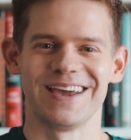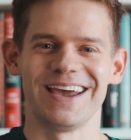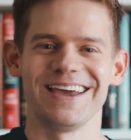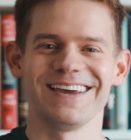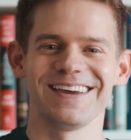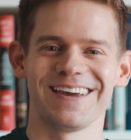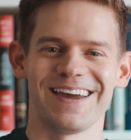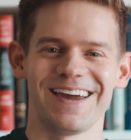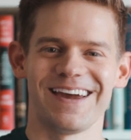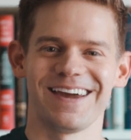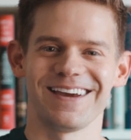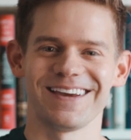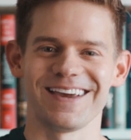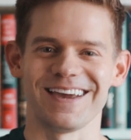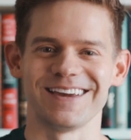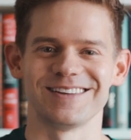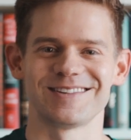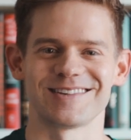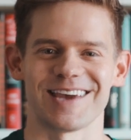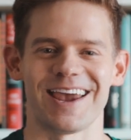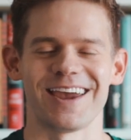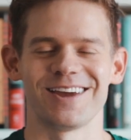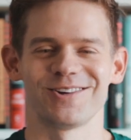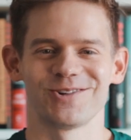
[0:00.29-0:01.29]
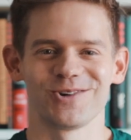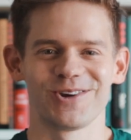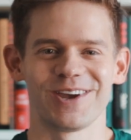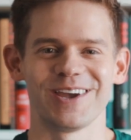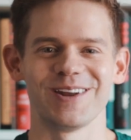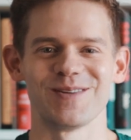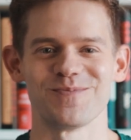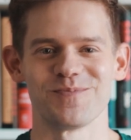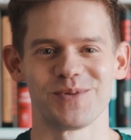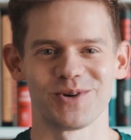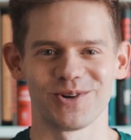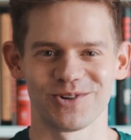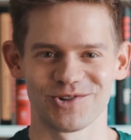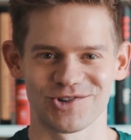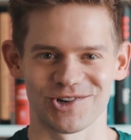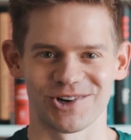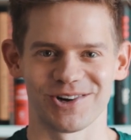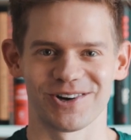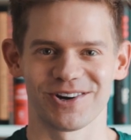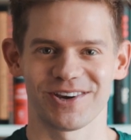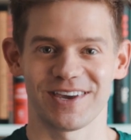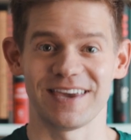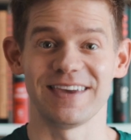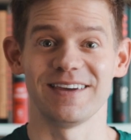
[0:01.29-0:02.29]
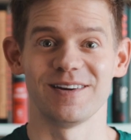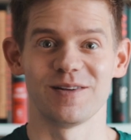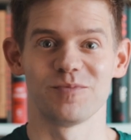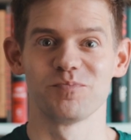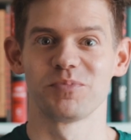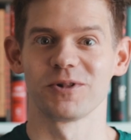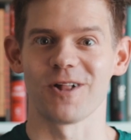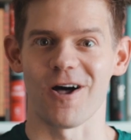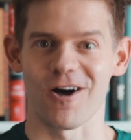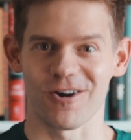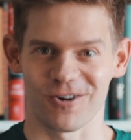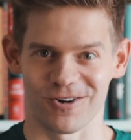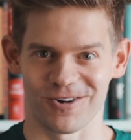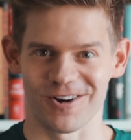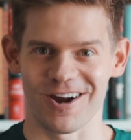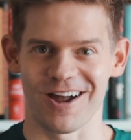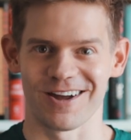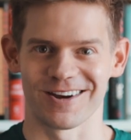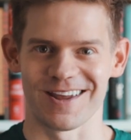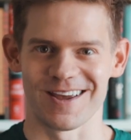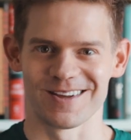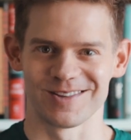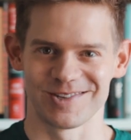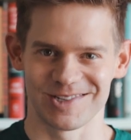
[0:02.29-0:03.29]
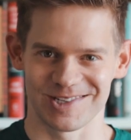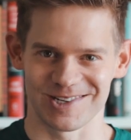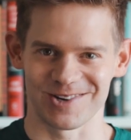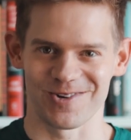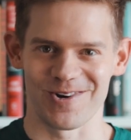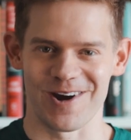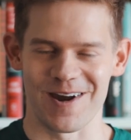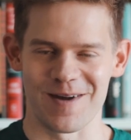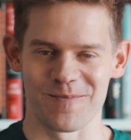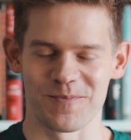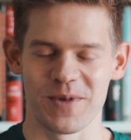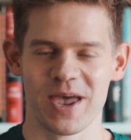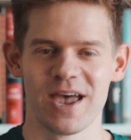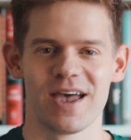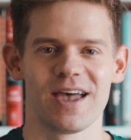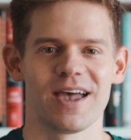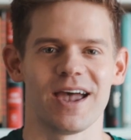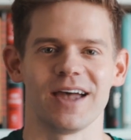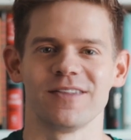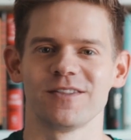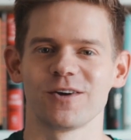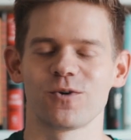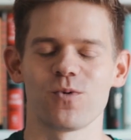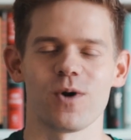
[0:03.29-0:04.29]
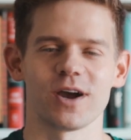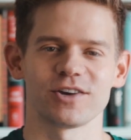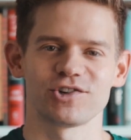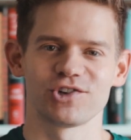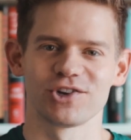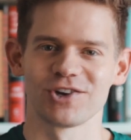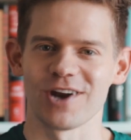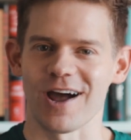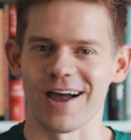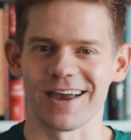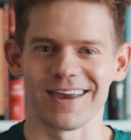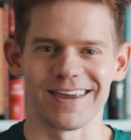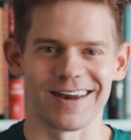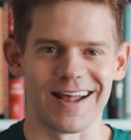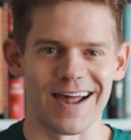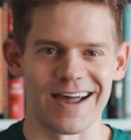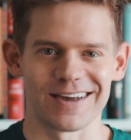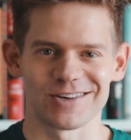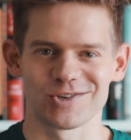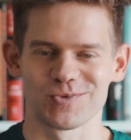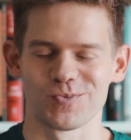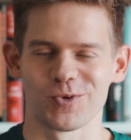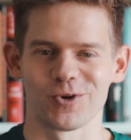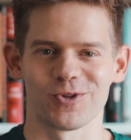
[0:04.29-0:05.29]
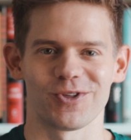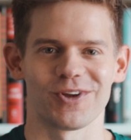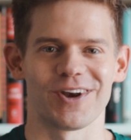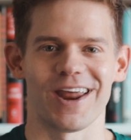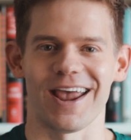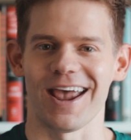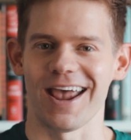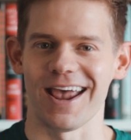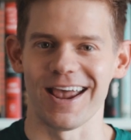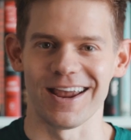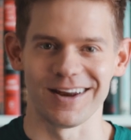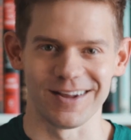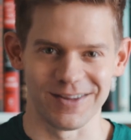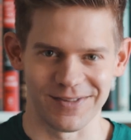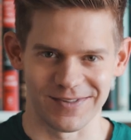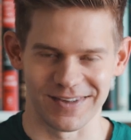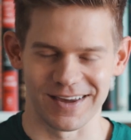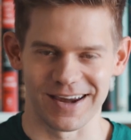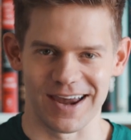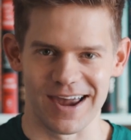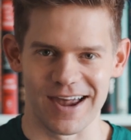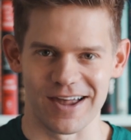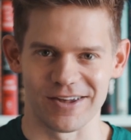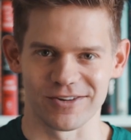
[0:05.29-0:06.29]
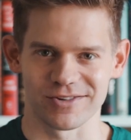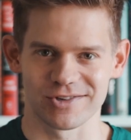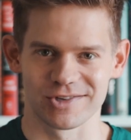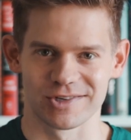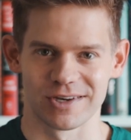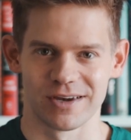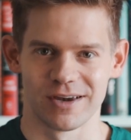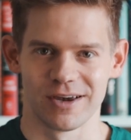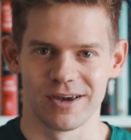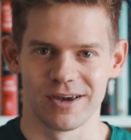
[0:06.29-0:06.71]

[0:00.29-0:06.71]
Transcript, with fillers: Hey gang, it's Andrew Keenan Bolger, Keenan Blogger on Instagram, and the question I get asked more than anything else,